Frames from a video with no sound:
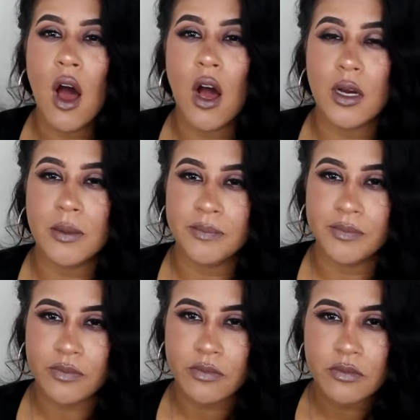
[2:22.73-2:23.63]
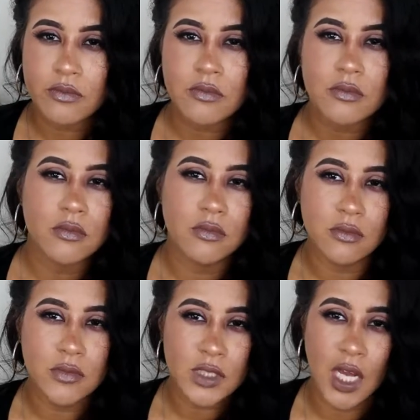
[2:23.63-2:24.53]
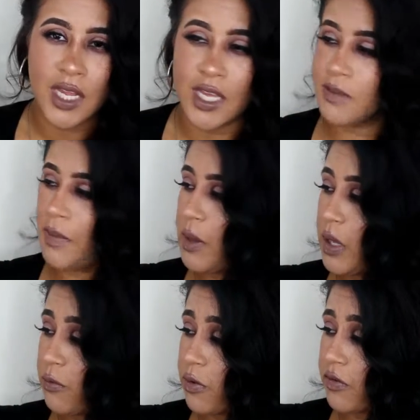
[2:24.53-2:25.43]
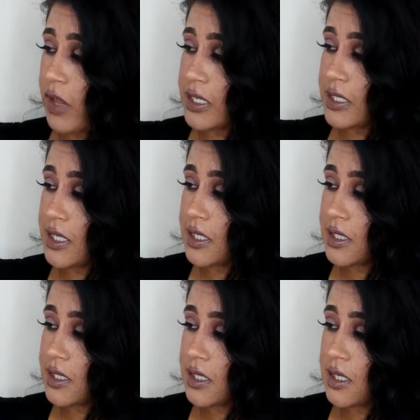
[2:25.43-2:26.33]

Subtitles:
I guess maybe reflects this,